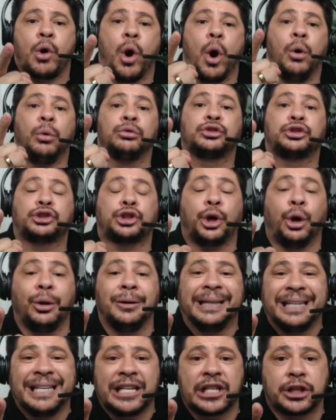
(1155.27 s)

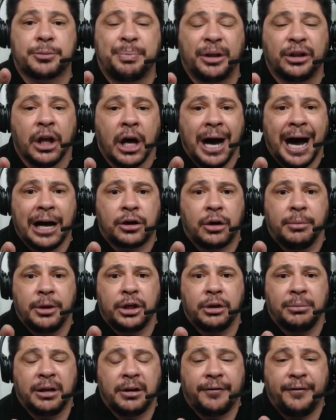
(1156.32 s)
controlling spirit, I
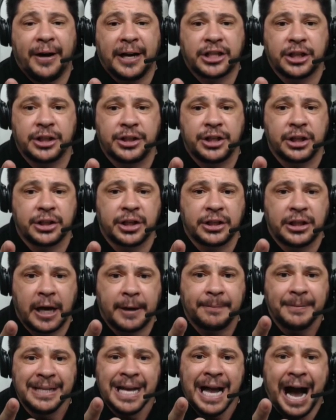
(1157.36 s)
command you manifest in Jesus'
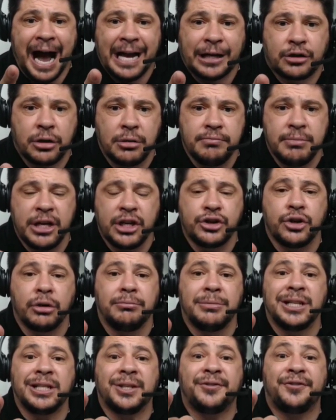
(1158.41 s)
name. I command
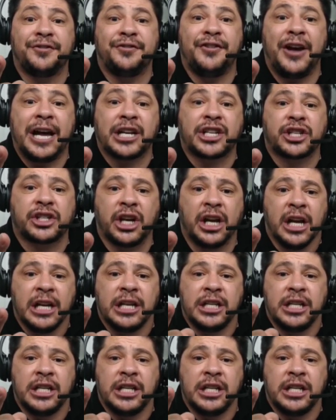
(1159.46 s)
you manifest